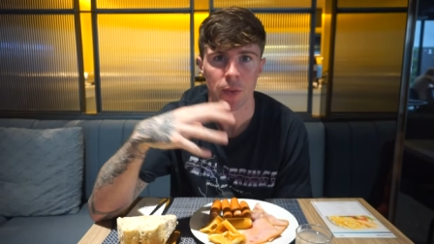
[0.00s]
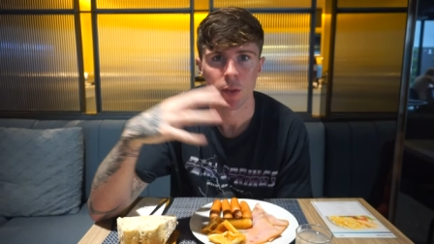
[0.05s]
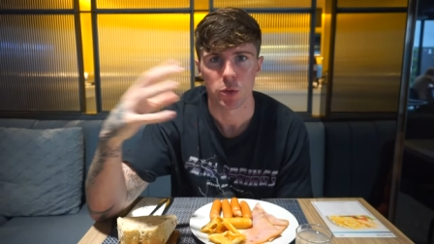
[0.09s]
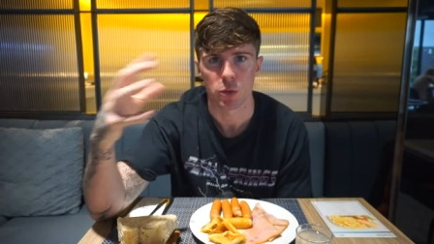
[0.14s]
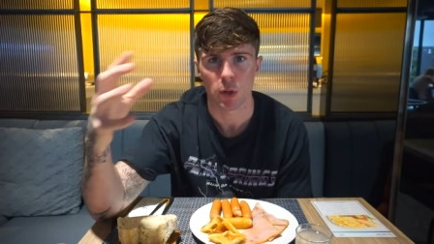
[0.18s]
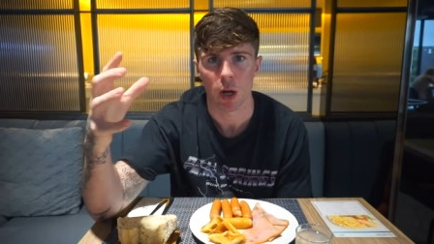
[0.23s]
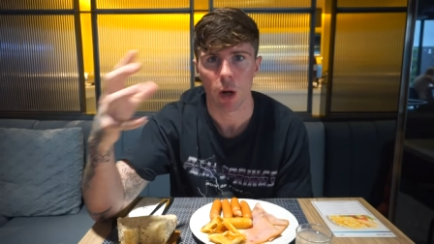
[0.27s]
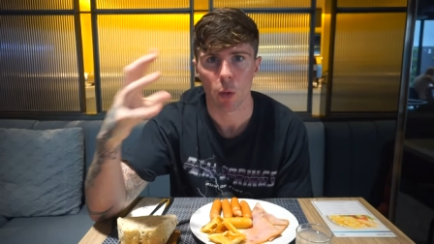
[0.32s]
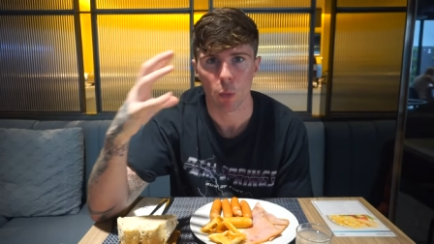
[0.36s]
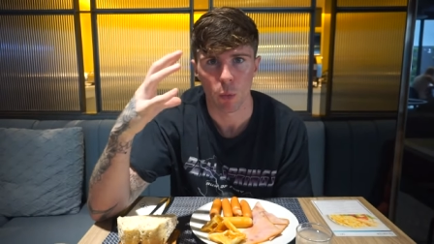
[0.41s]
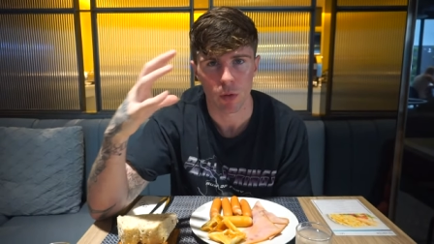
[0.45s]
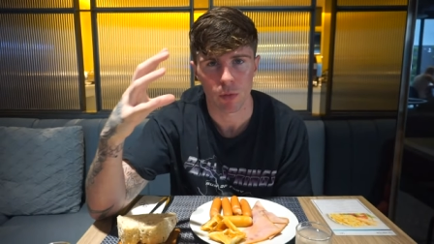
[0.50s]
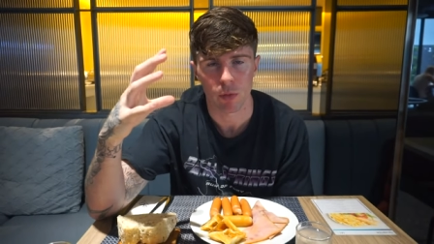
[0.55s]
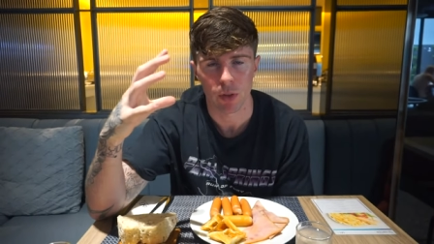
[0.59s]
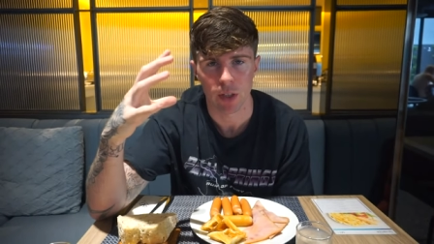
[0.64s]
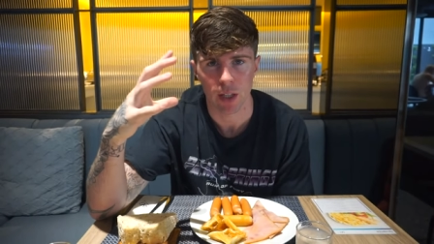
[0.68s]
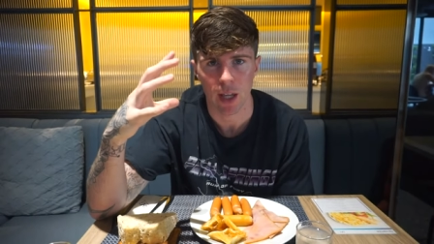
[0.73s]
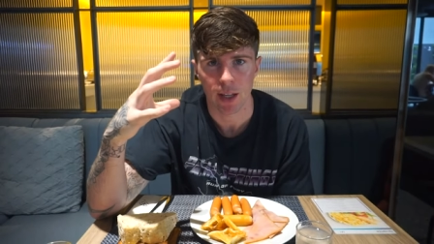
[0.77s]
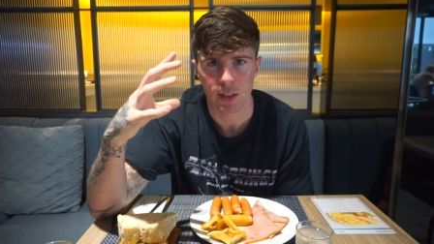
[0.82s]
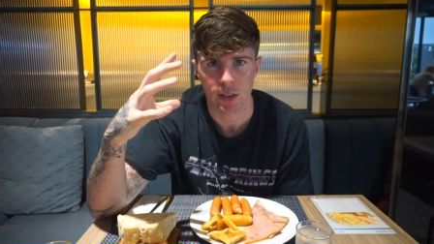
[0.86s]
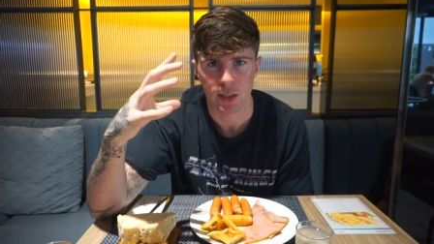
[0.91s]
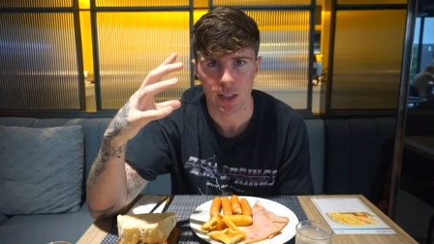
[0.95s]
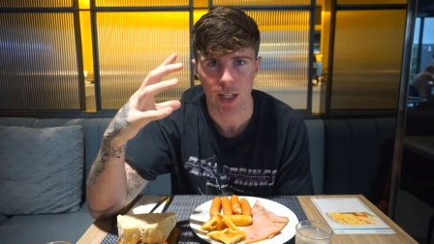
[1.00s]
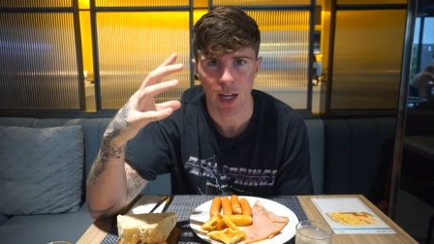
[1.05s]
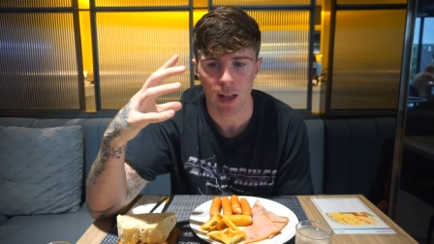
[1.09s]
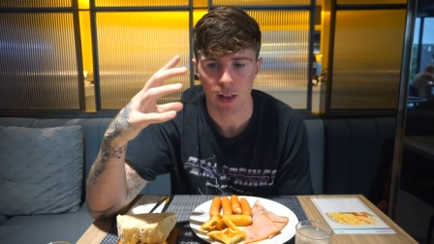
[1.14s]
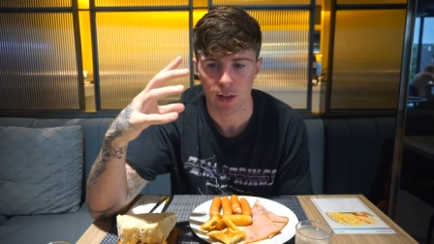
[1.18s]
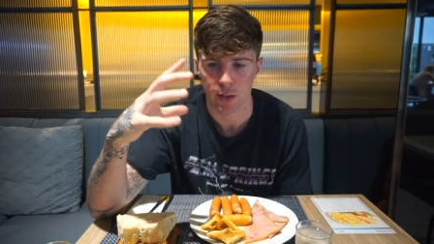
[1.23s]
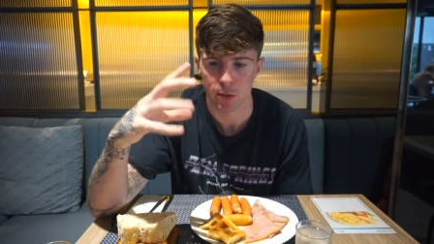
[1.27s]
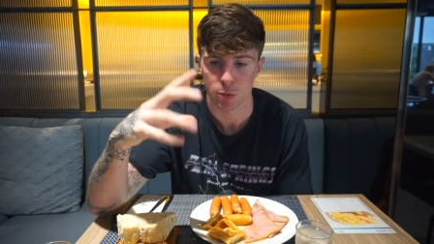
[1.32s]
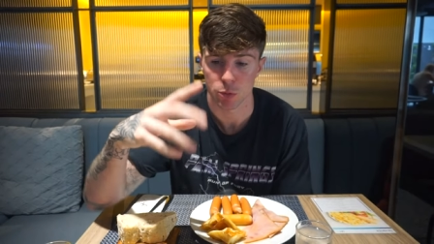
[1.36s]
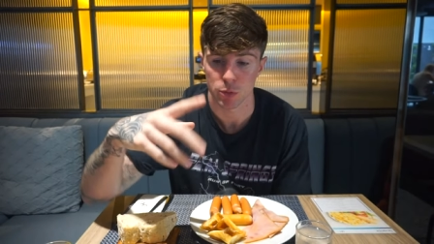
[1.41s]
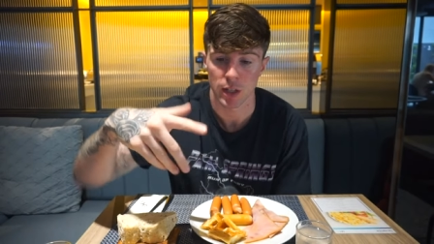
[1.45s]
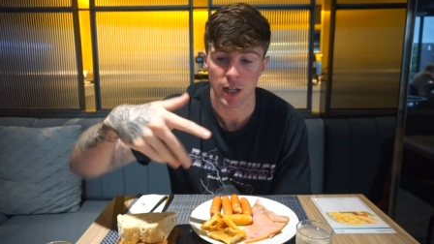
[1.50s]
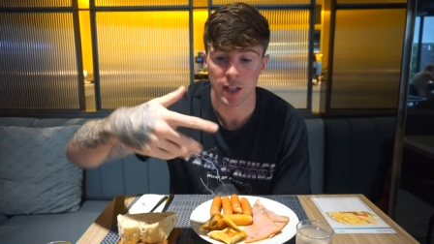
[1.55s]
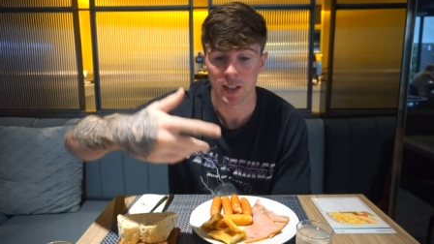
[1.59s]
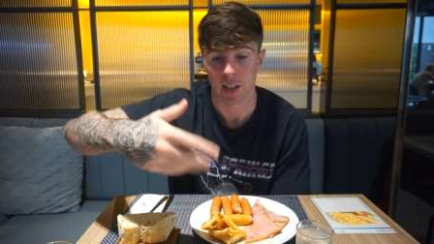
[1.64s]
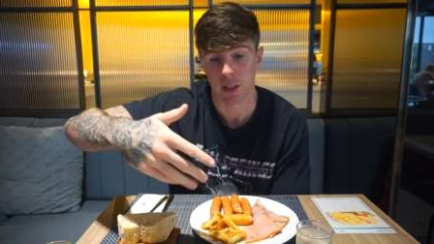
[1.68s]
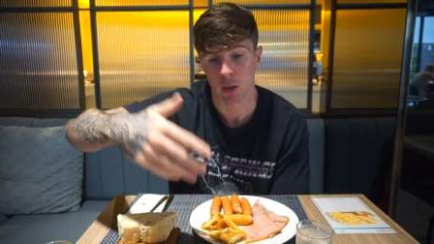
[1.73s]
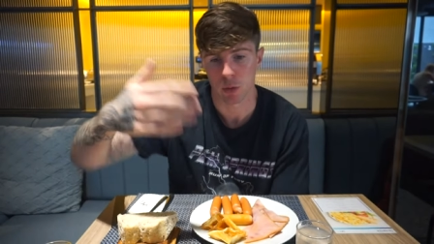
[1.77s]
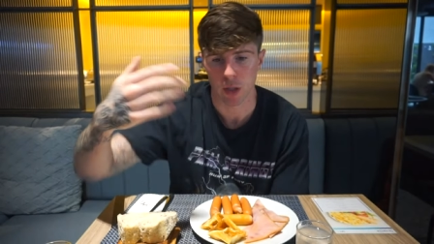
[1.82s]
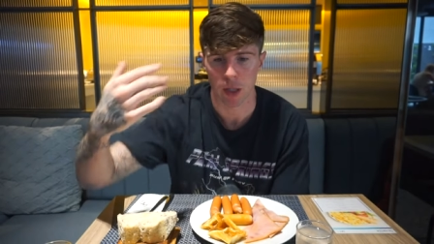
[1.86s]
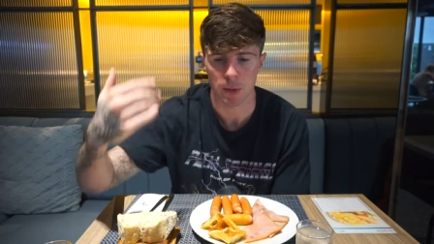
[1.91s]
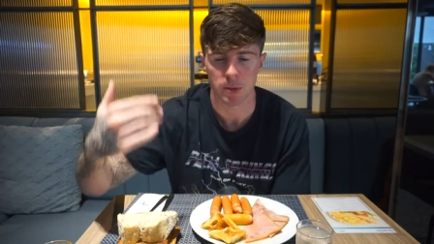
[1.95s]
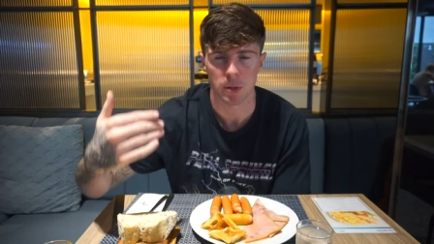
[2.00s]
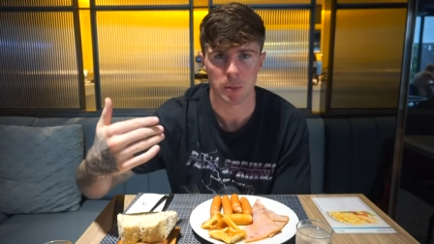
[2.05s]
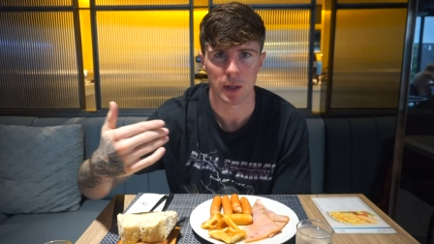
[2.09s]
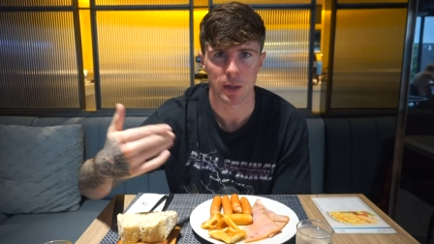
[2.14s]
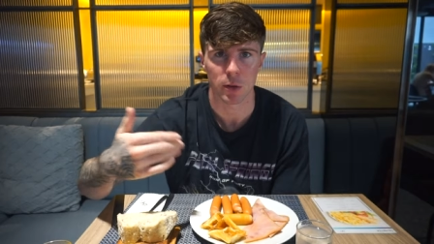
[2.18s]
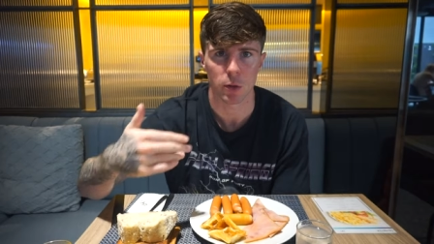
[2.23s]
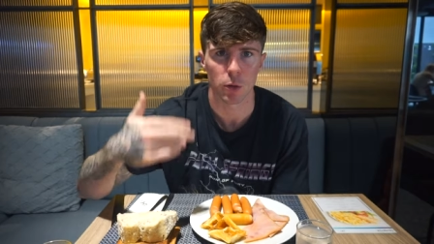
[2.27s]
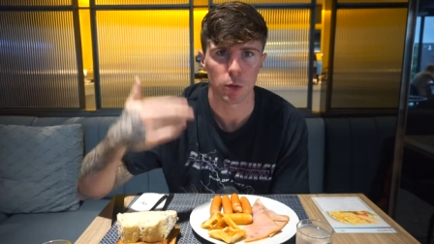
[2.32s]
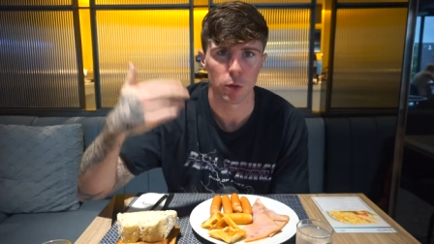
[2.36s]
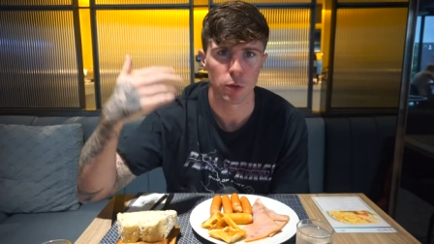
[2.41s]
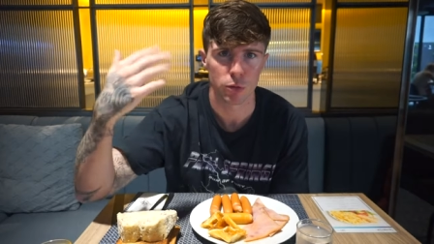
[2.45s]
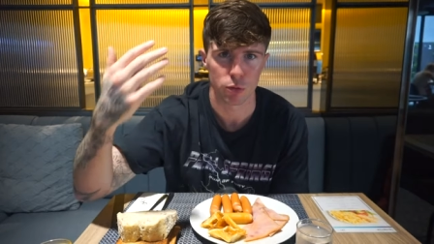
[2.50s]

so I'll roughly guess the calories on that, and I times it by two,